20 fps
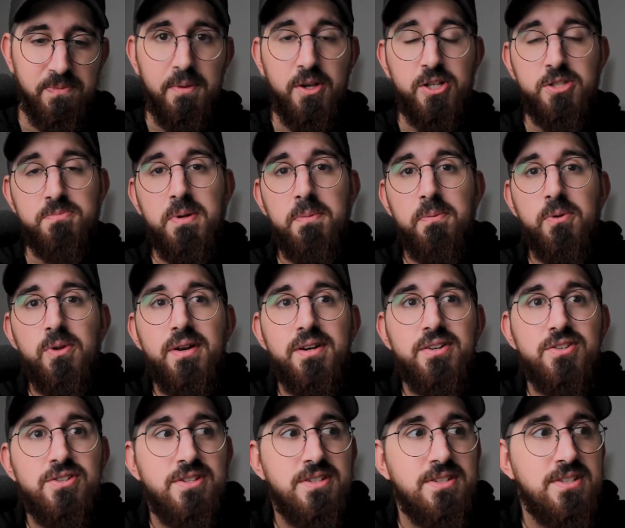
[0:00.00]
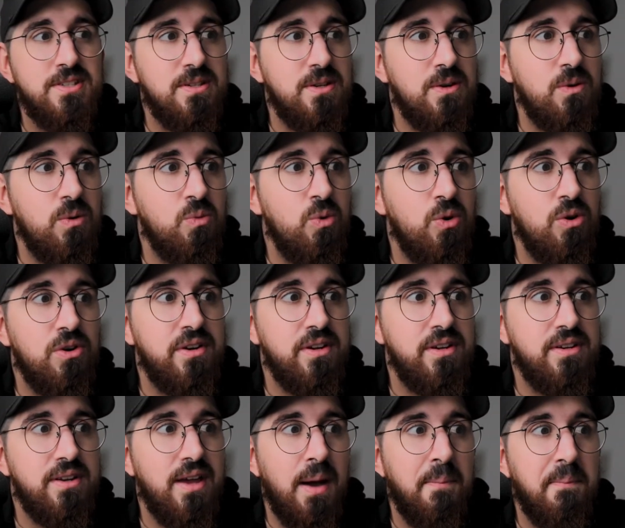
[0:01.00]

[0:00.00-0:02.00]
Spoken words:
because people are just worried